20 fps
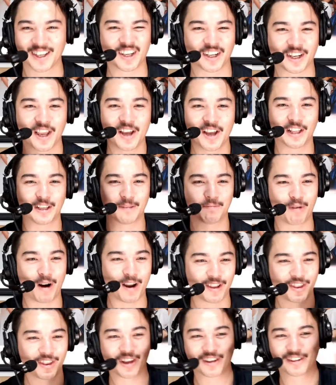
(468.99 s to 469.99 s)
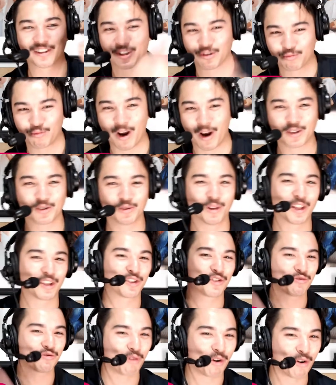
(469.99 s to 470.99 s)
Let's like let's break things, let's wrestle,
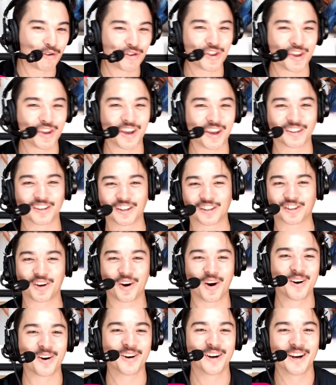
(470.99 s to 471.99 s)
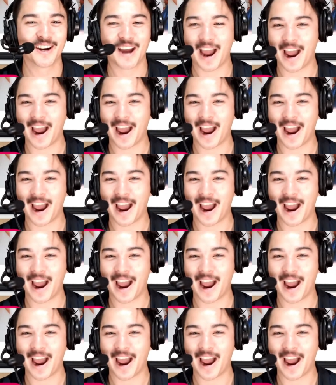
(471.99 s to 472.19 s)
let's throw things, let's go and,